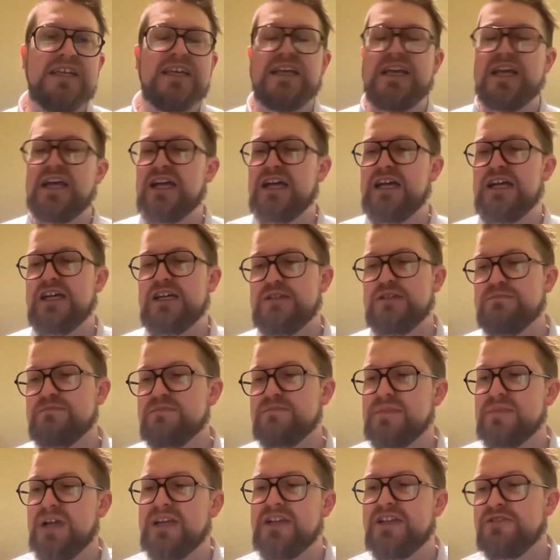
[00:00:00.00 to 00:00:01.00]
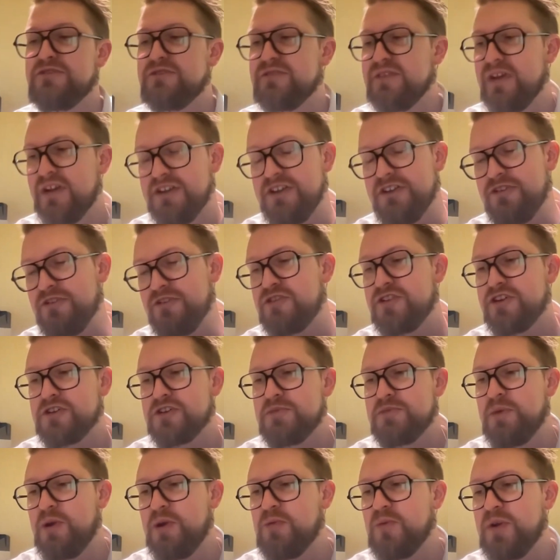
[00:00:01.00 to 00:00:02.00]
I know you talked
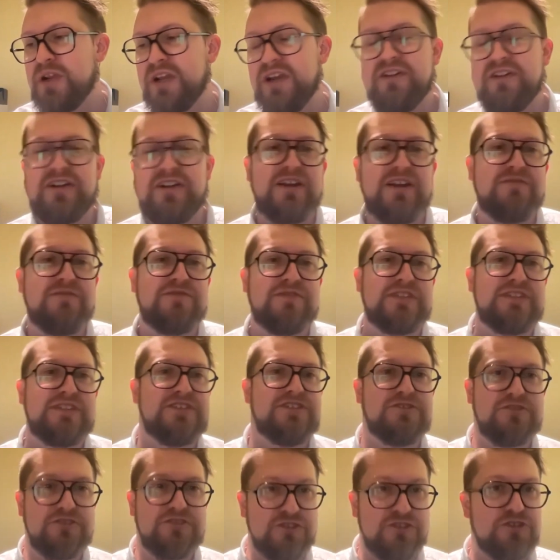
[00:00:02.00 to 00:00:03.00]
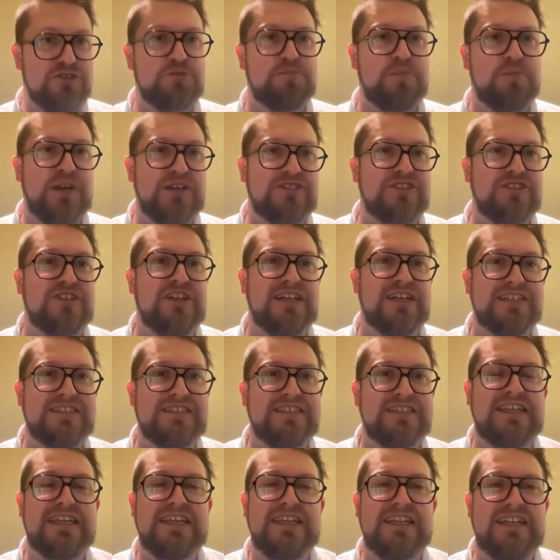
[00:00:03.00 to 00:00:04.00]
about what area of it you're
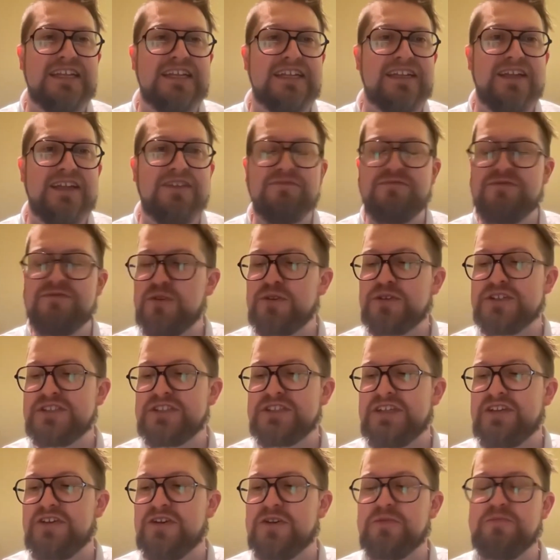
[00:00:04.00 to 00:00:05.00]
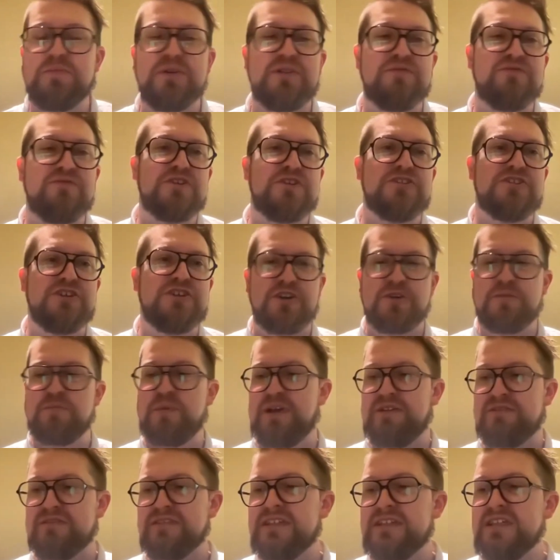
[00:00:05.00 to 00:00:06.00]
specializing in and focusing on, but if you could talk
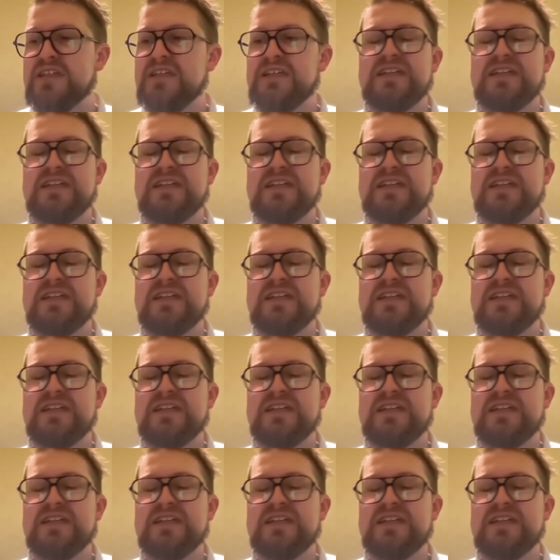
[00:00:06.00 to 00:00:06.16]
about